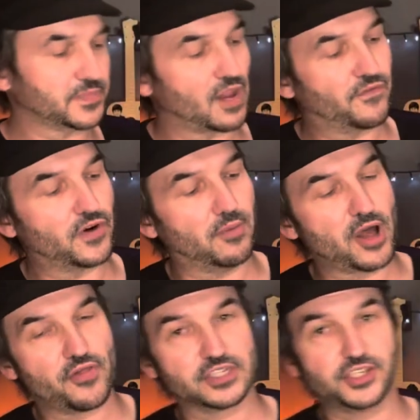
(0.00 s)

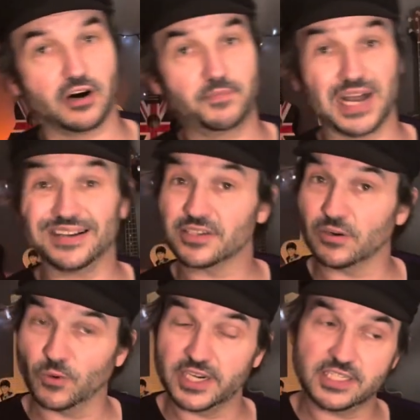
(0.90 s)
from the top? As
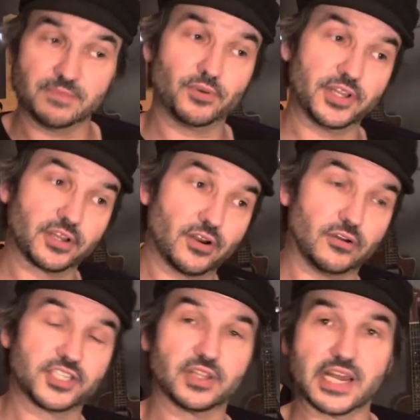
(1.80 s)
always, I'm putting the
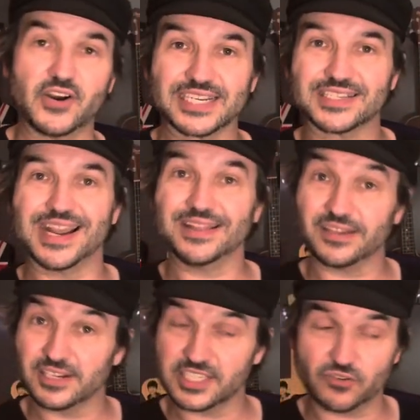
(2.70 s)
chords and lyrics in the
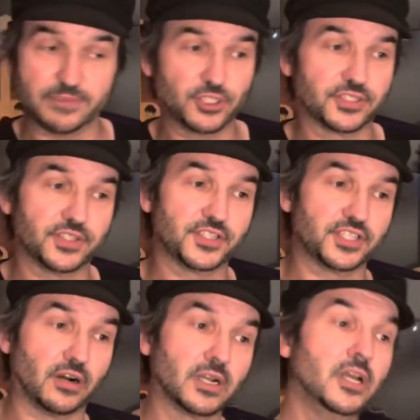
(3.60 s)
description to the
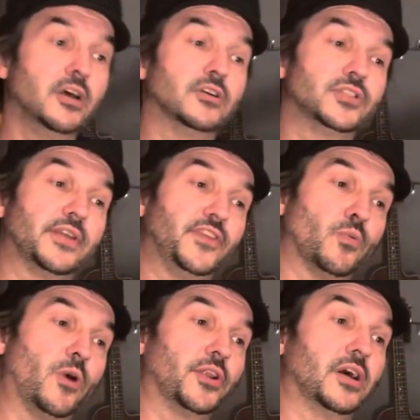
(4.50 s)
song. So if you
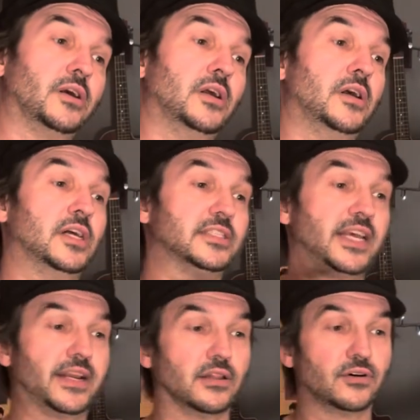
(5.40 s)
want to
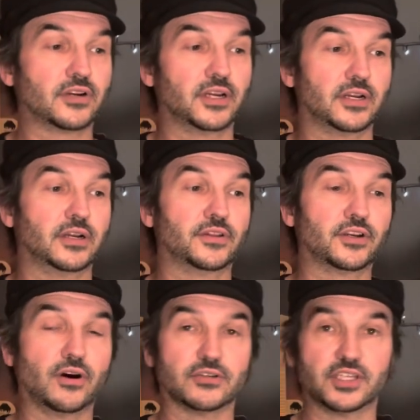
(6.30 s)
take a look at the
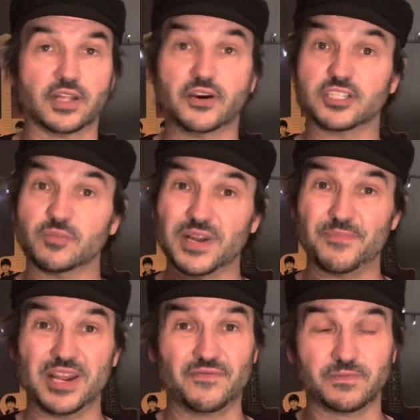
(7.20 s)
chords and lyrics, or
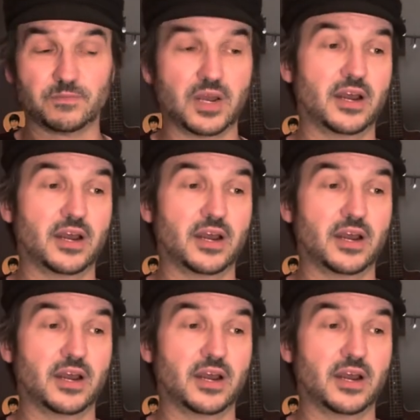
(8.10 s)
maybe even